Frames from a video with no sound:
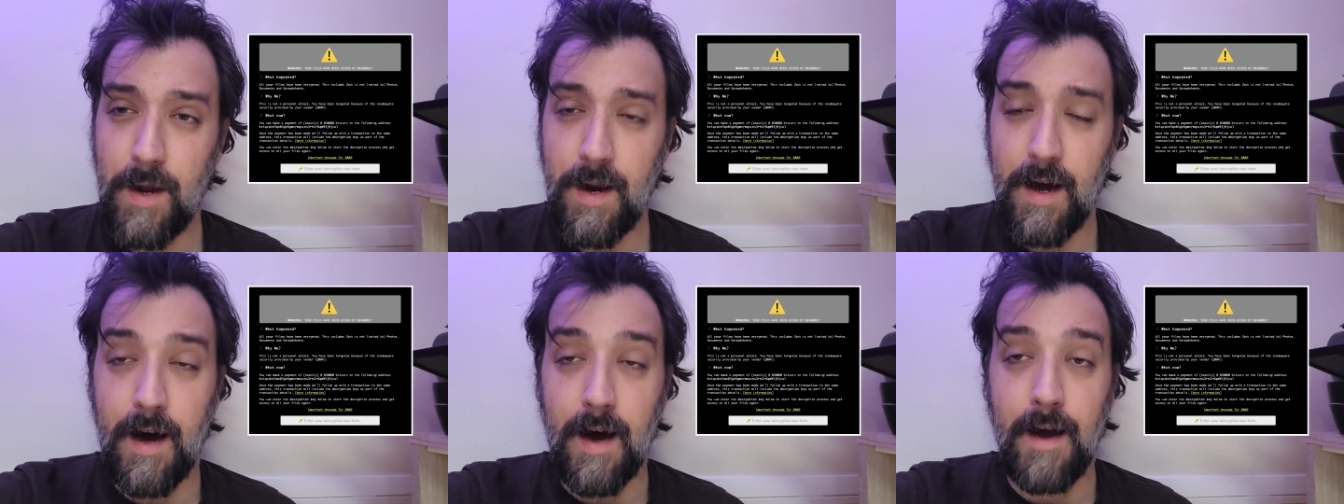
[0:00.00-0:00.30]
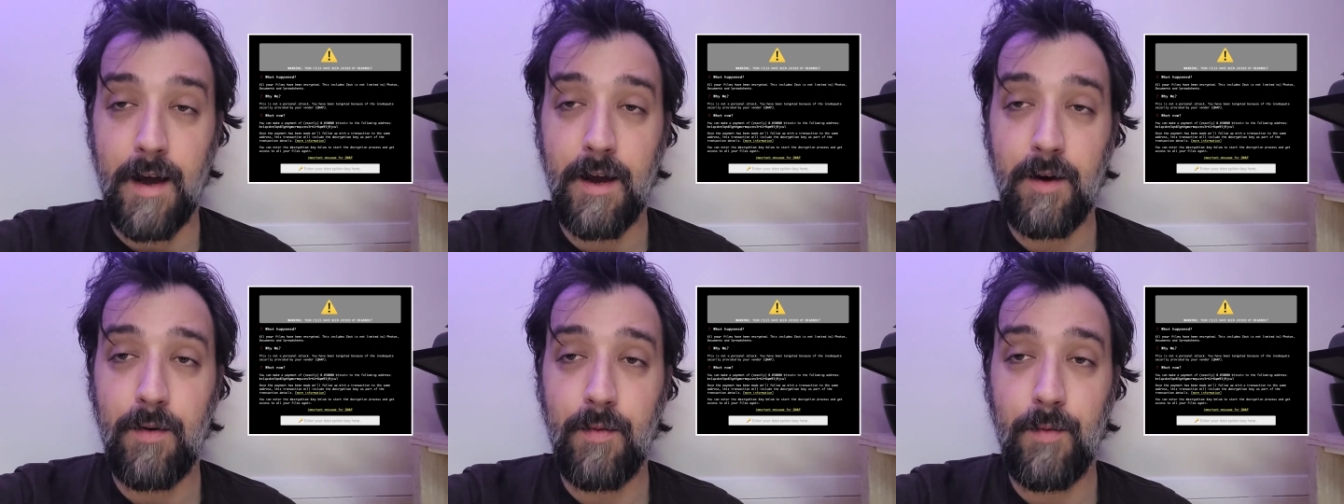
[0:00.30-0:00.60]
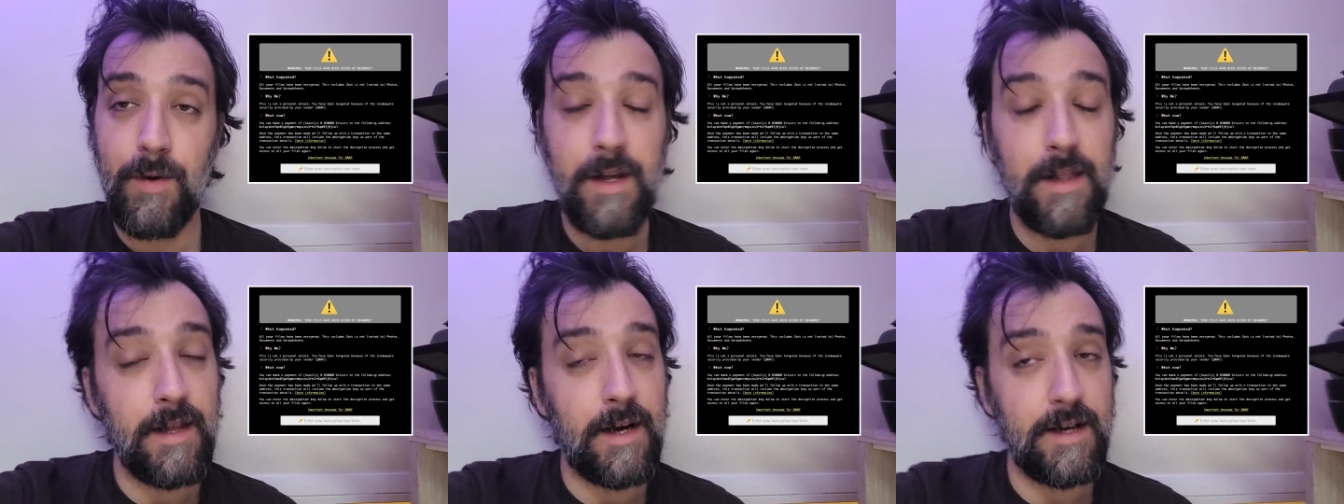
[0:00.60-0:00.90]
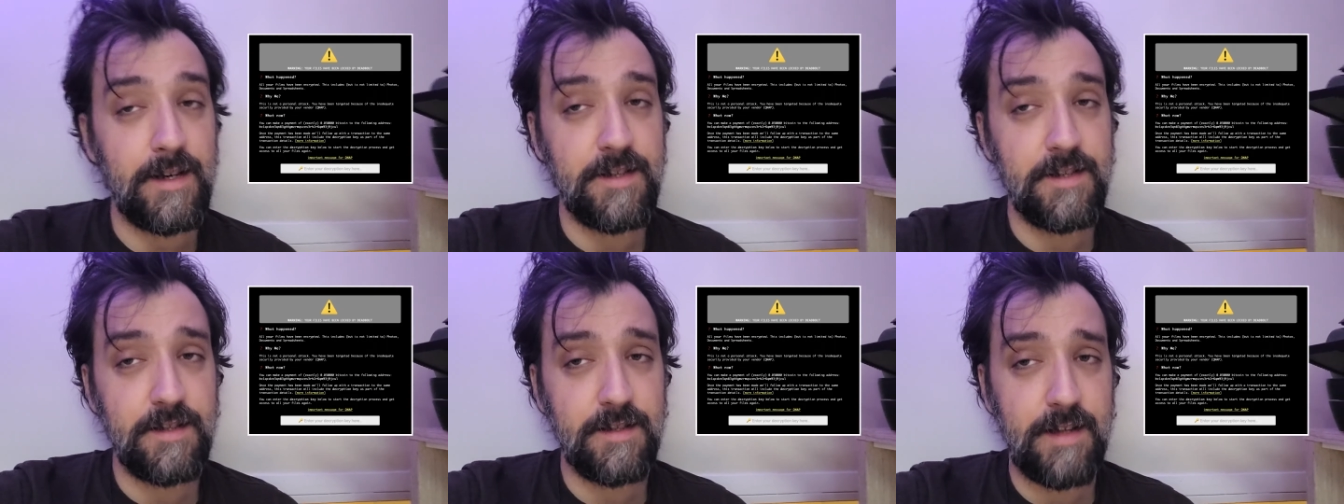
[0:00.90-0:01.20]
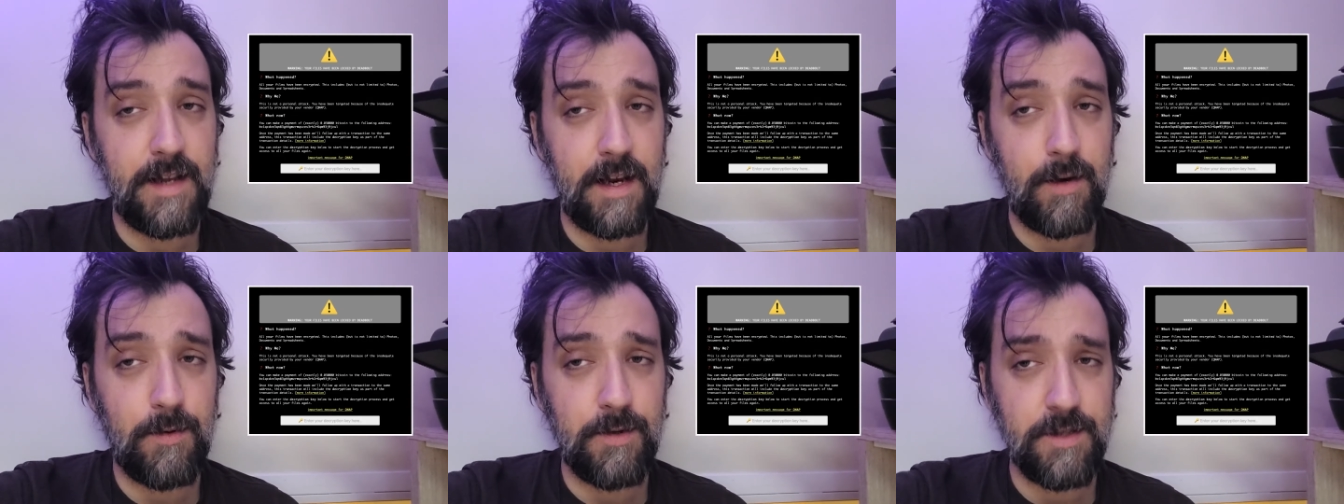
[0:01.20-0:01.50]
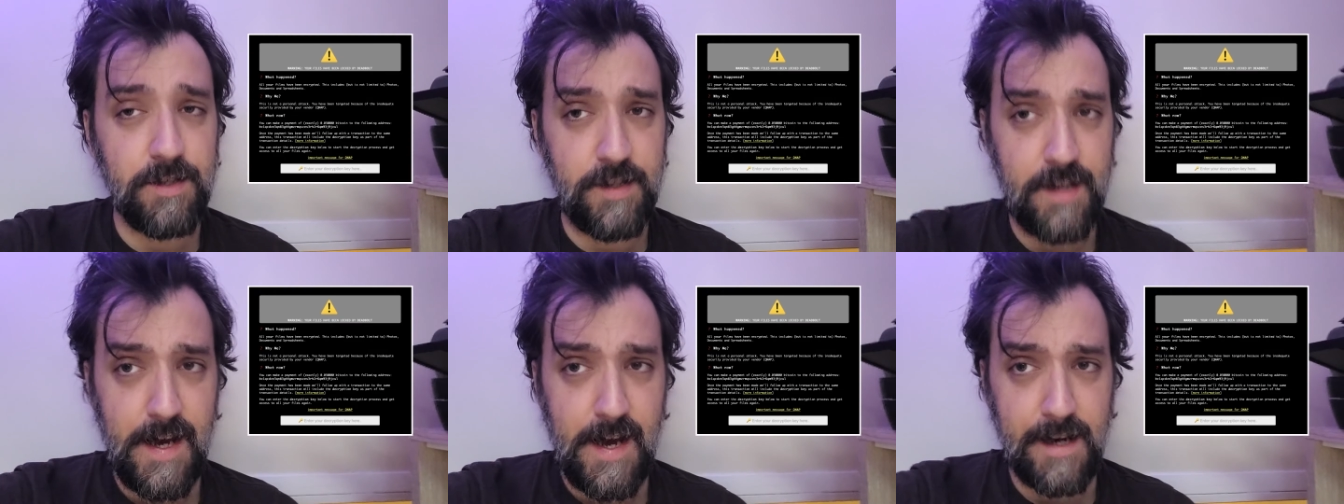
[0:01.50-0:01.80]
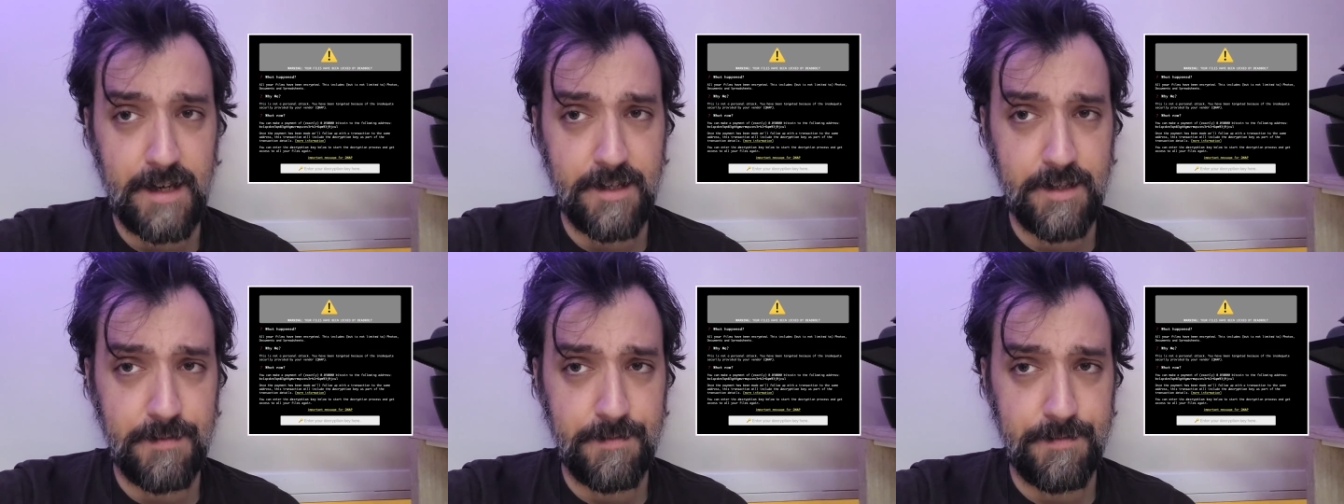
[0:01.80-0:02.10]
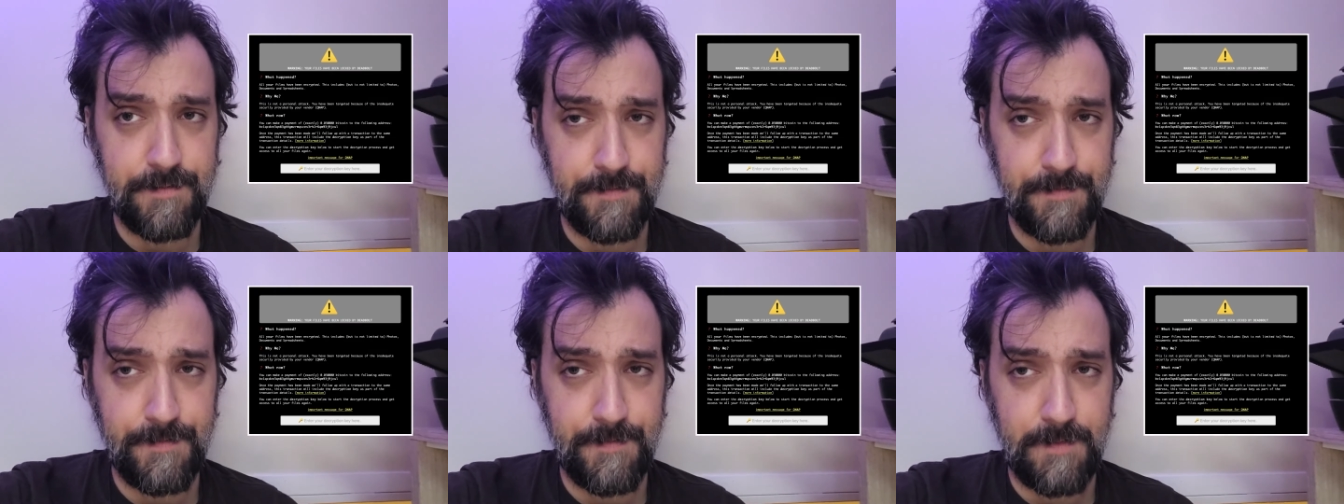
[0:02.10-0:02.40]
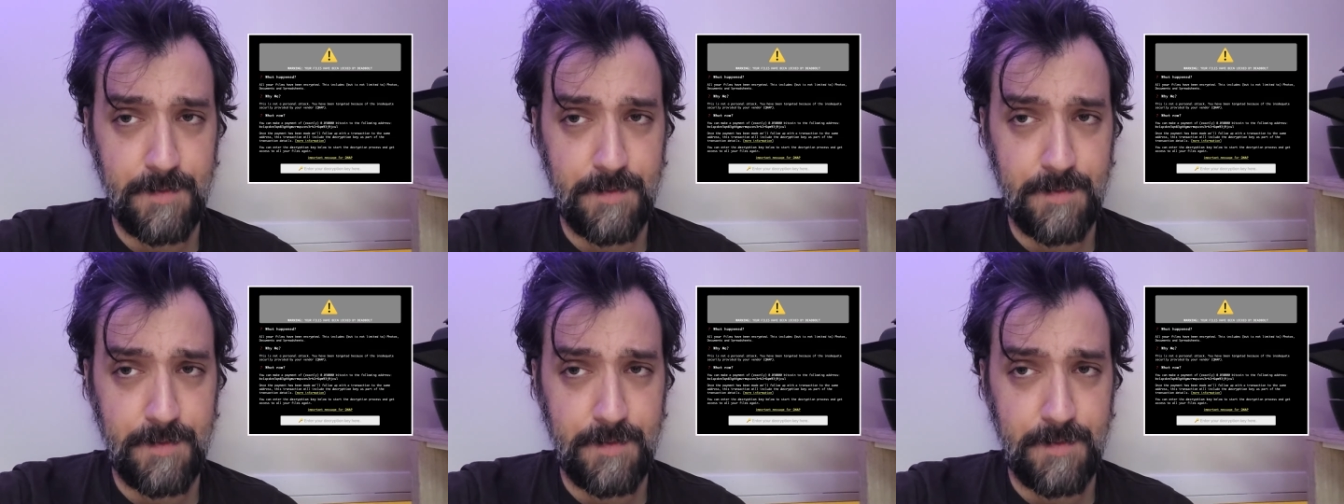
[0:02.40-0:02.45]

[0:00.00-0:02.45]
when I realized that I was attacked,